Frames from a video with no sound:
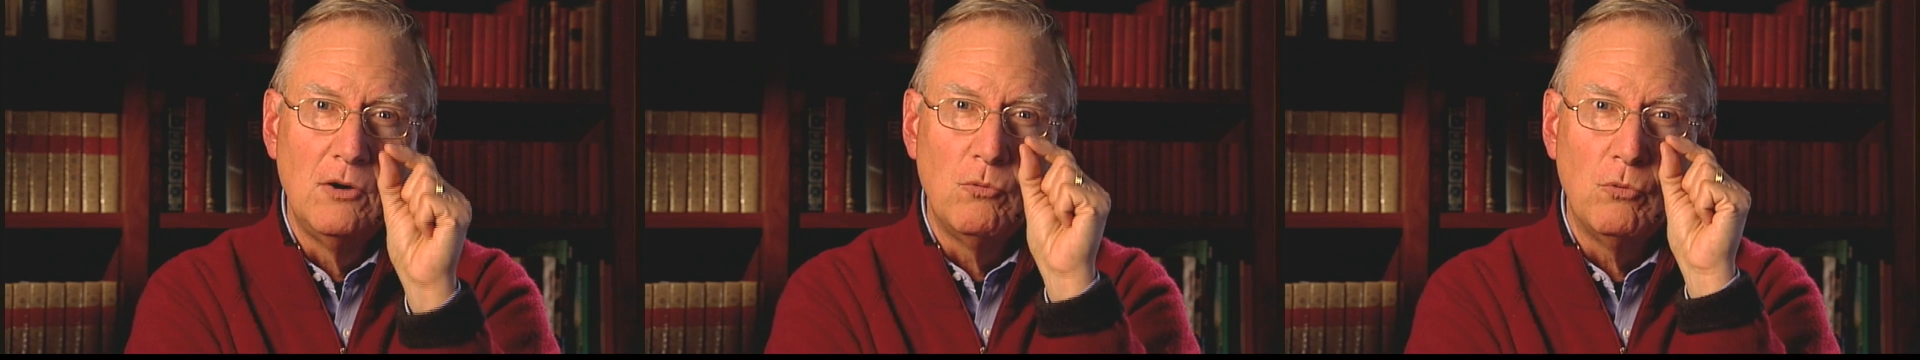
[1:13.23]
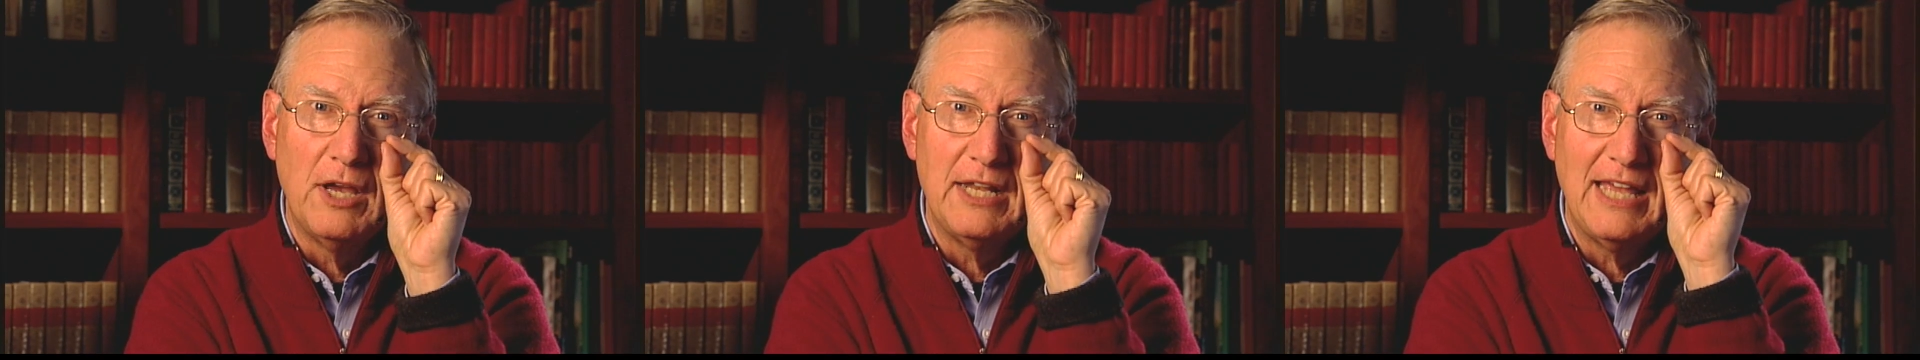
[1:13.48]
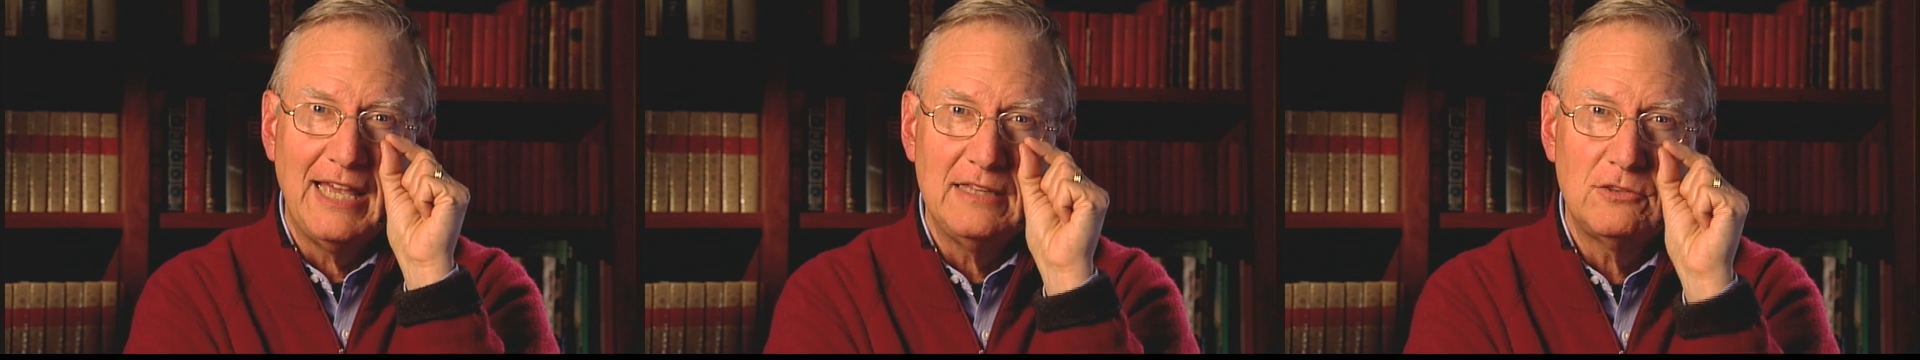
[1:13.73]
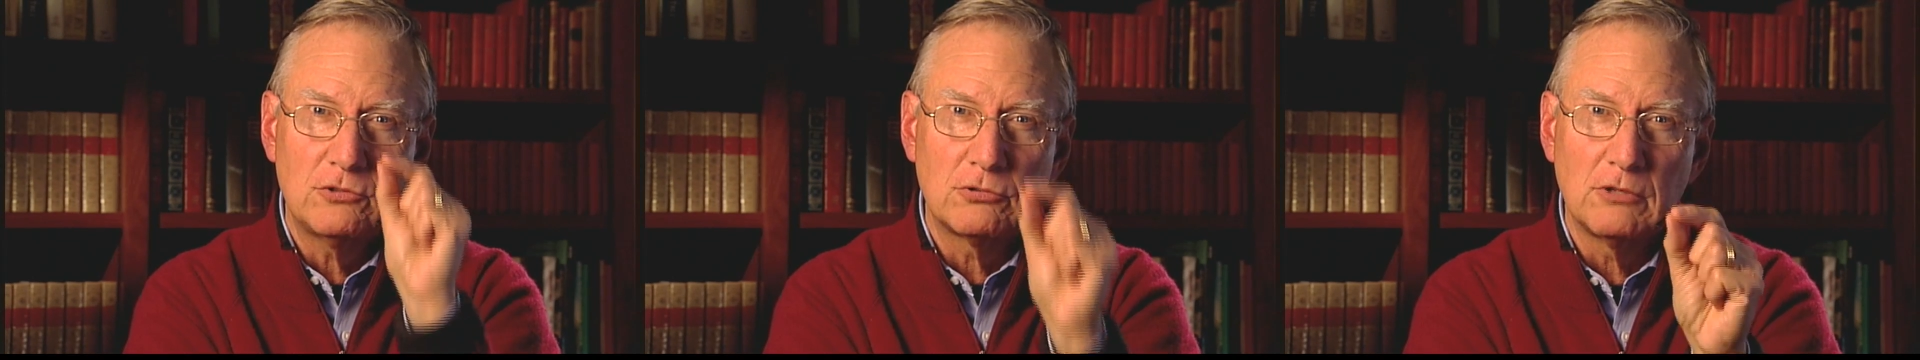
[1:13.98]
when a
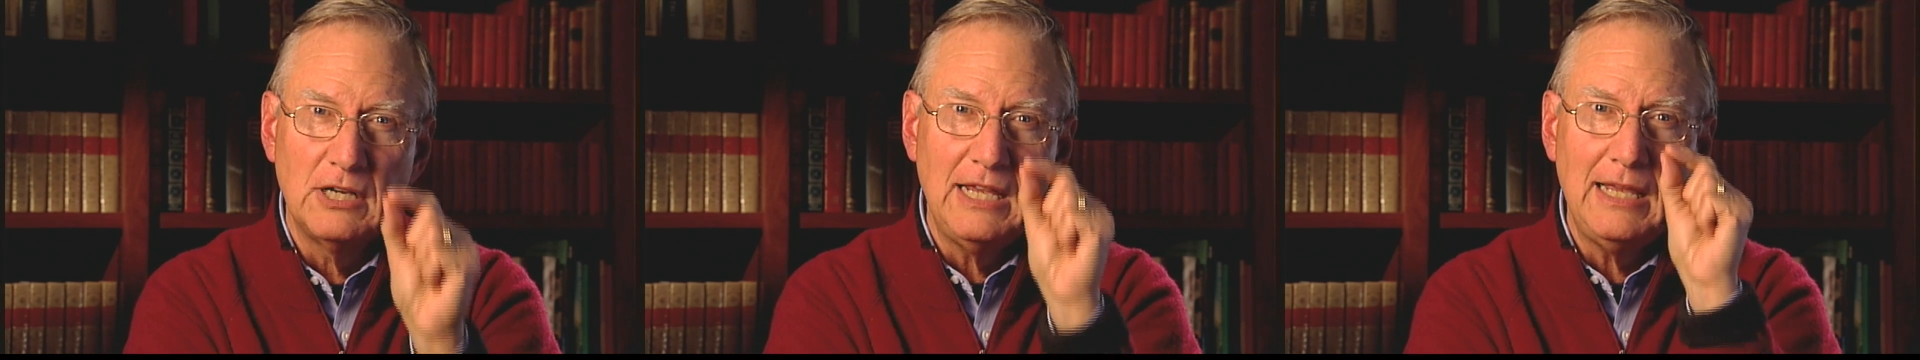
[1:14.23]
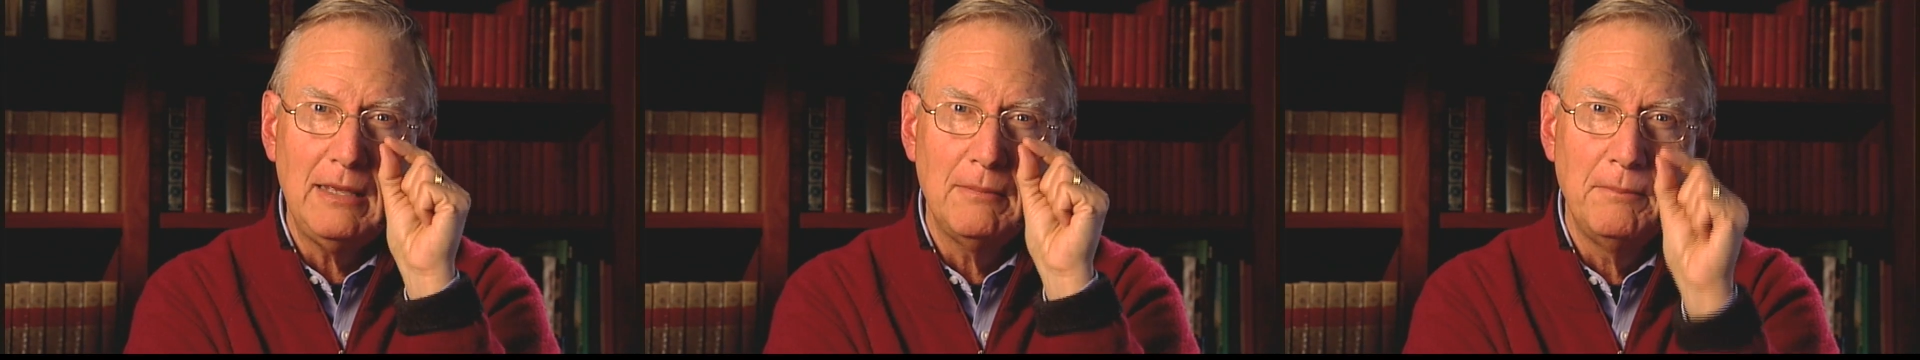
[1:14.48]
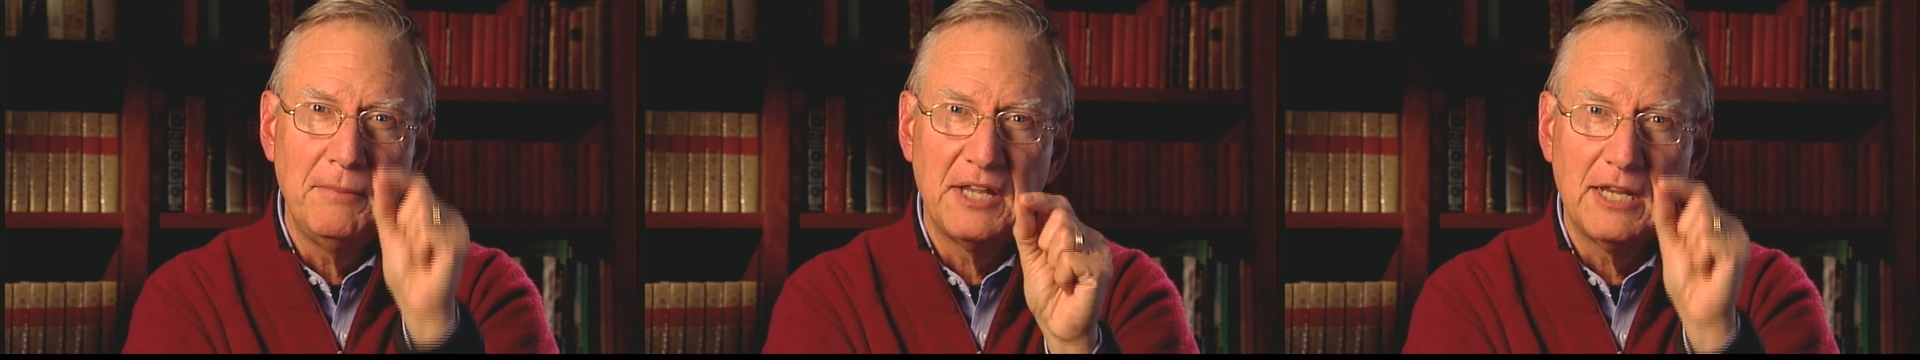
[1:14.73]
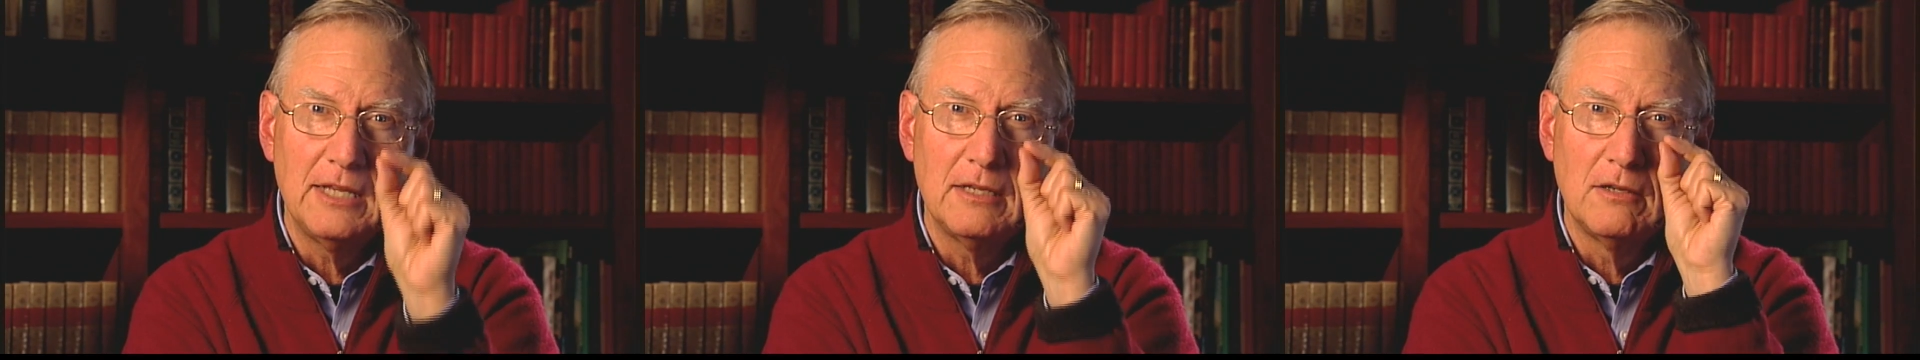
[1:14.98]

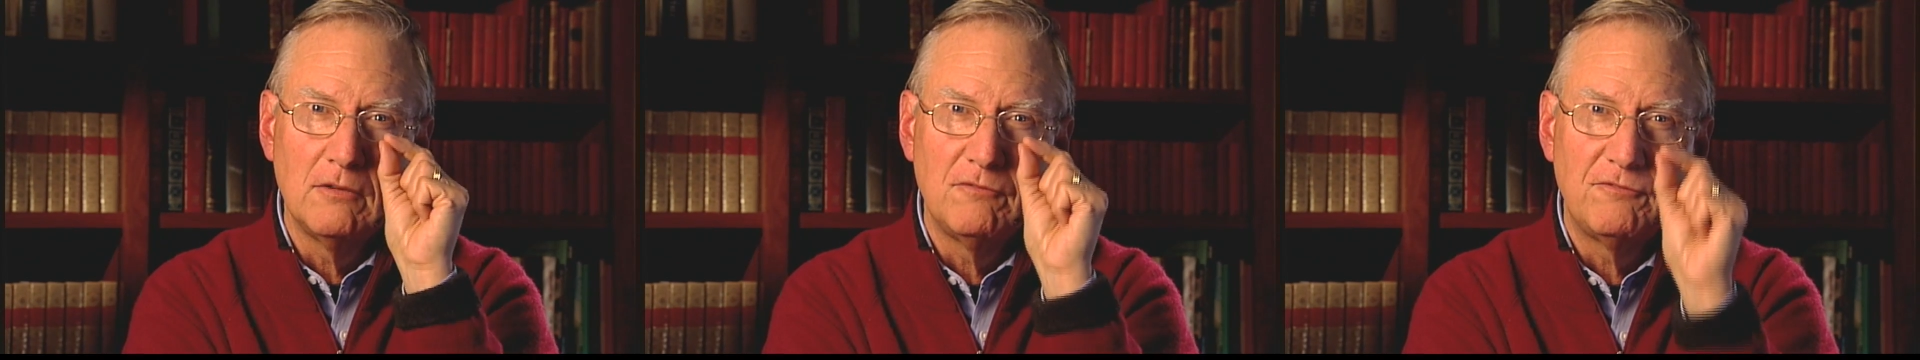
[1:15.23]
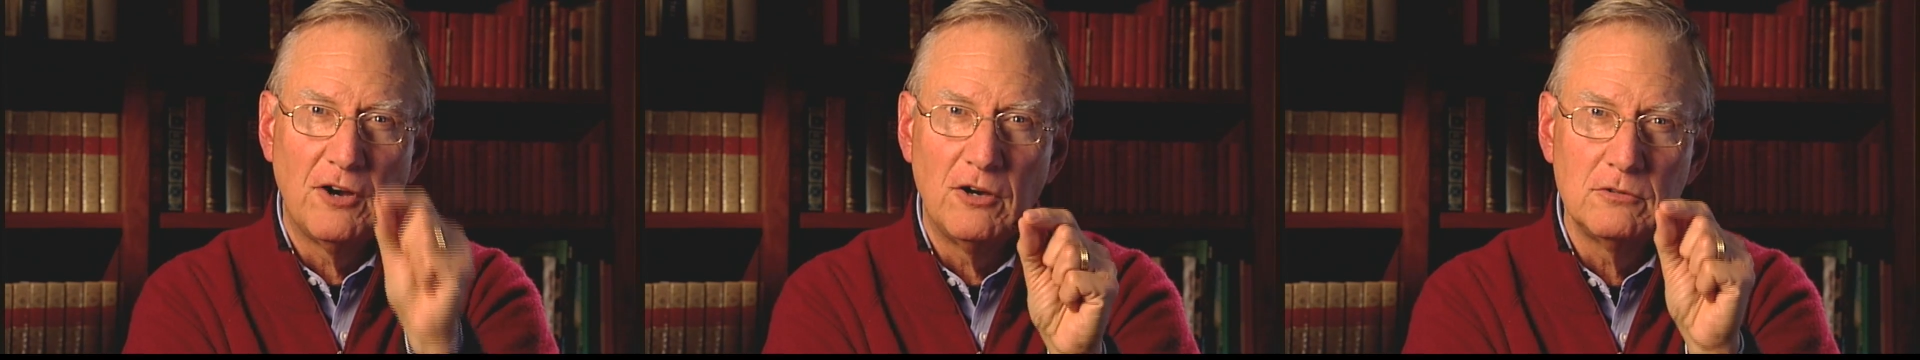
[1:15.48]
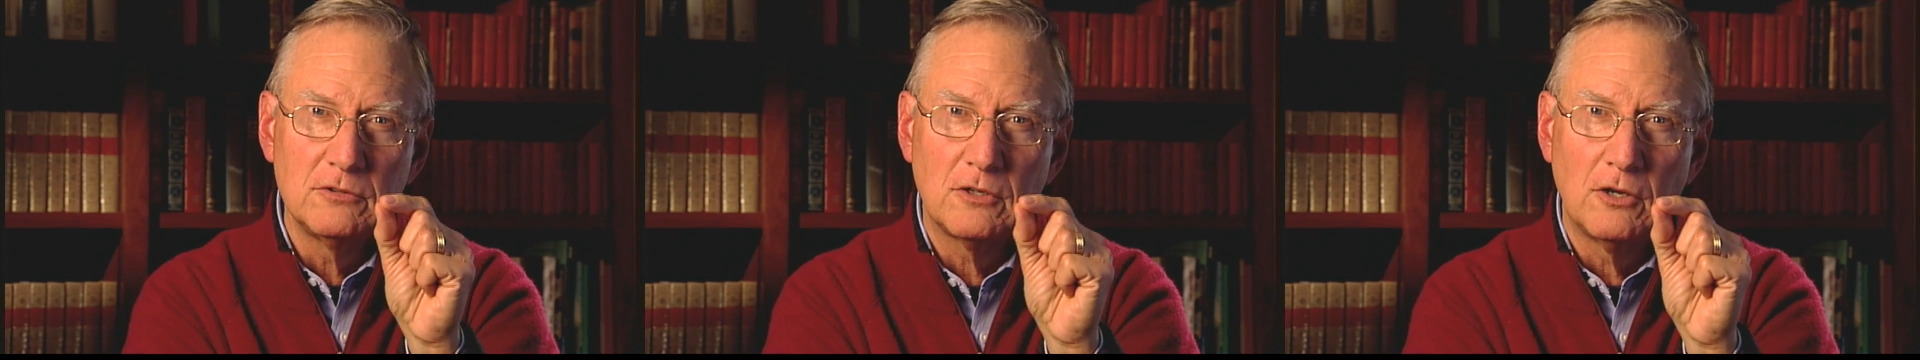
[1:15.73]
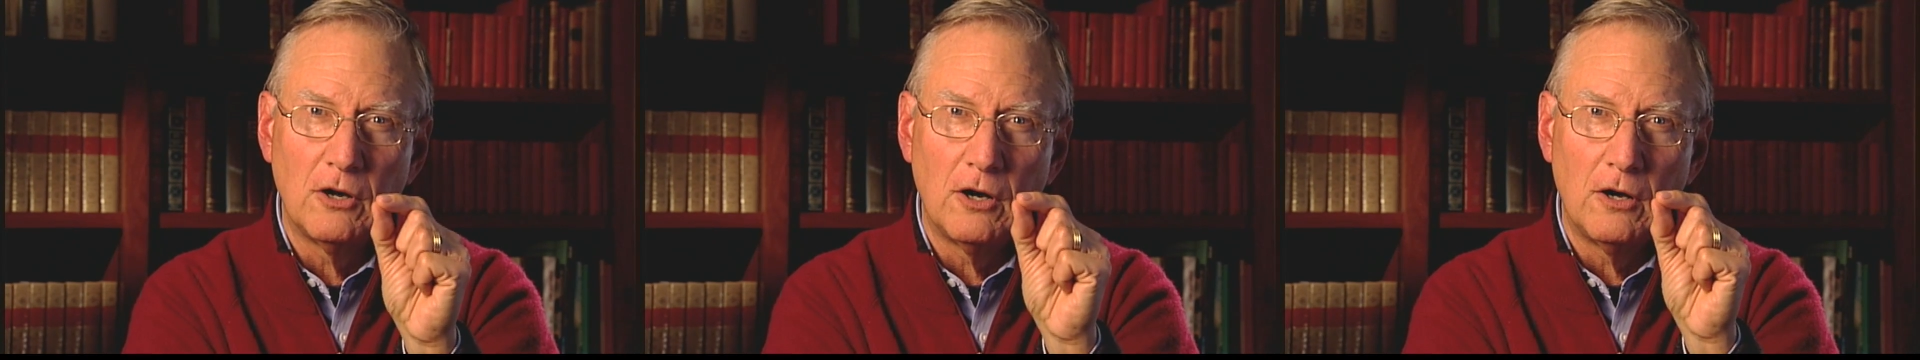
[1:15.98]
three-minute phone
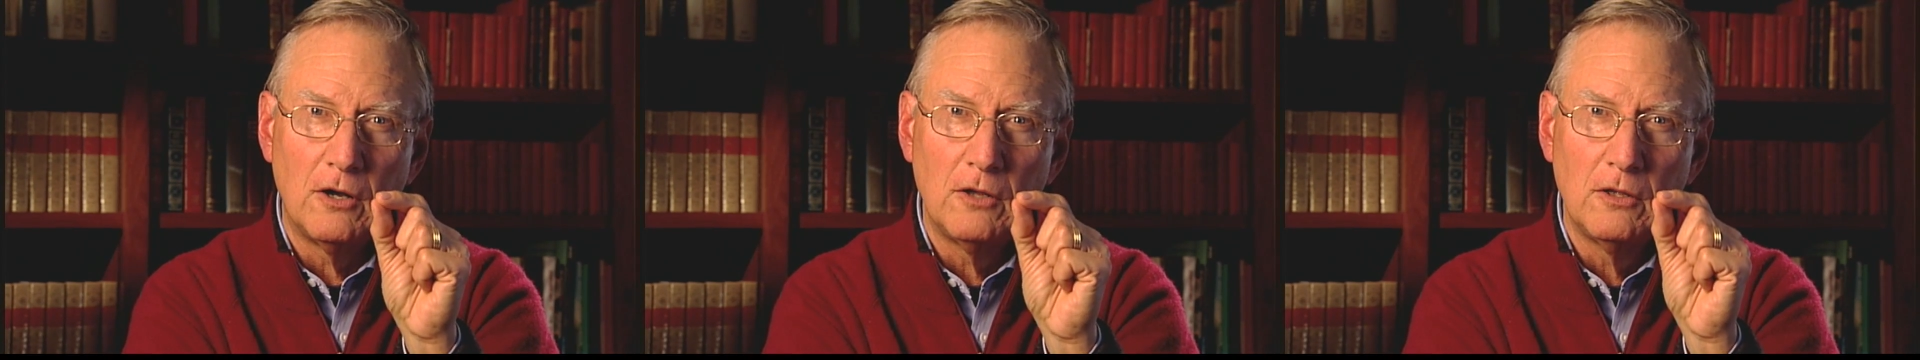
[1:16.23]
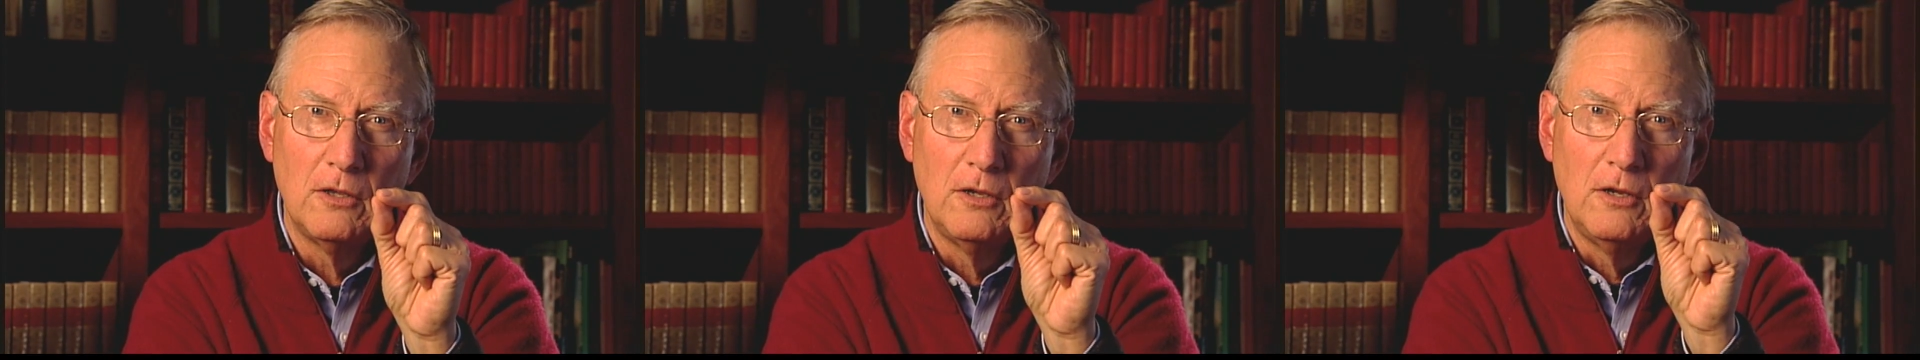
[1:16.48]
call